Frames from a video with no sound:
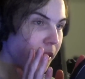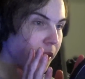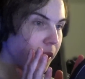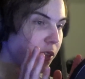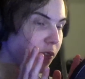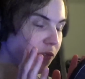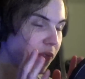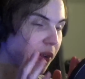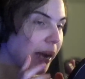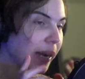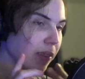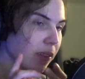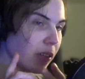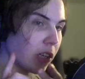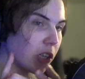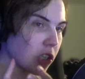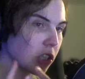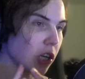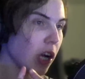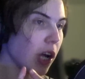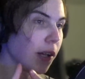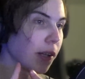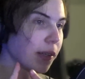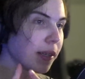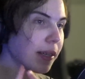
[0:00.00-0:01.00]
The fact that it's
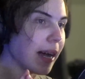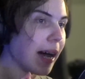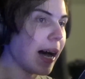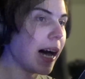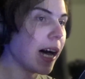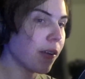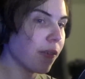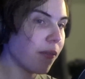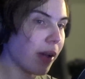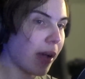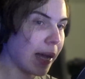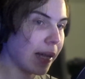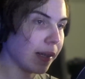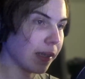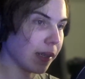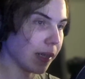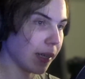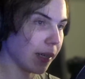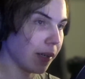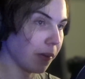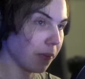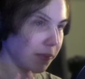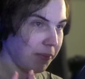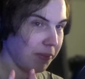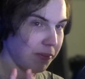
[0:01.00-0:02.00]
called God
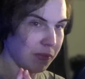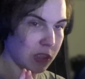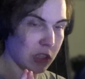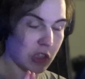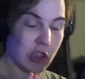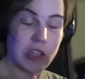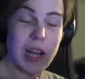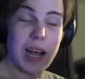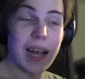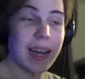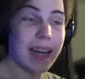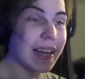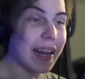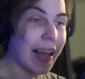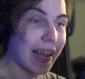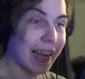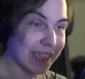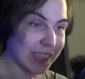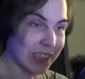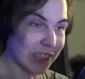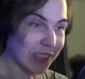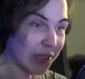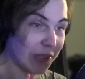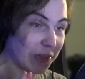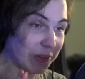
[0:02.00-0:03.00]
Valley, it's not an
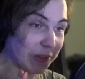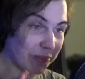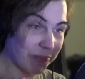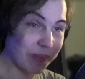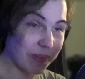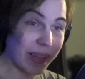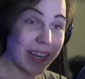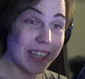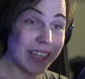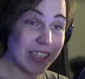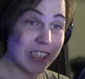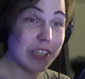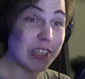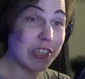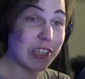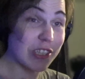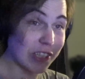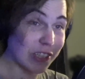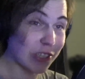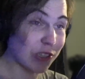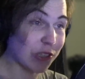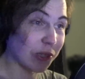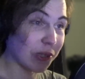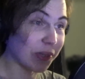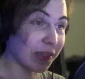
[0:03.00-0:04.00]
accident, that is a
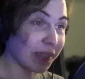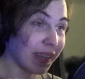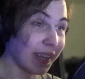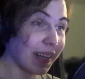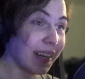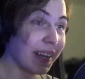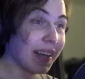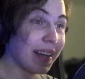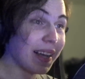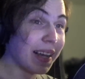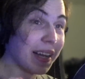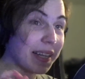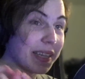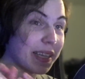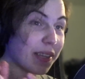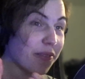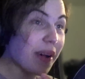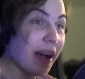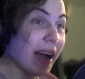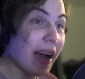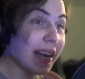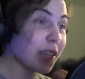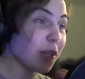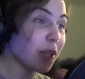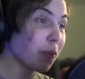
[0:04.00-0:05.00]
decision. The
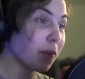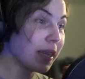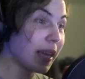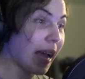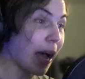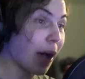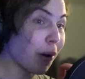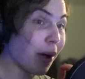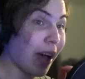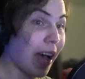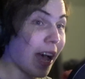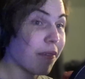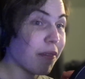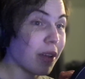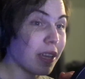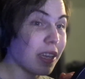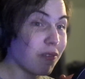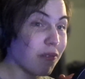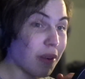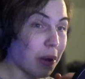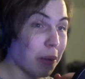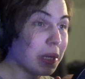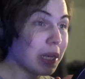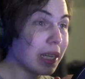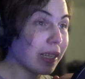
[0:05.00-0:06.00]
fact that we now have a
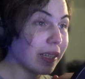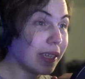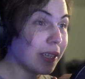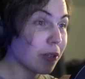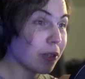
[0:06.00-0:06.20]
very clear